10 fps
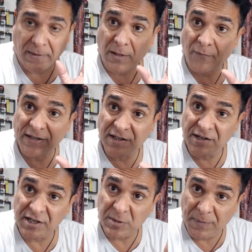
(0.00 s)
whether it
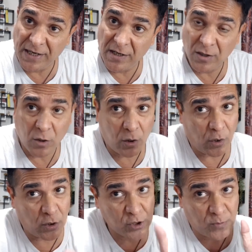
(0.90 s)
is big
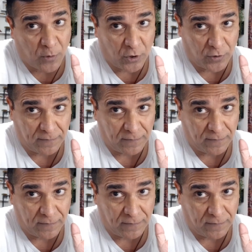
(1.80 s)
or small.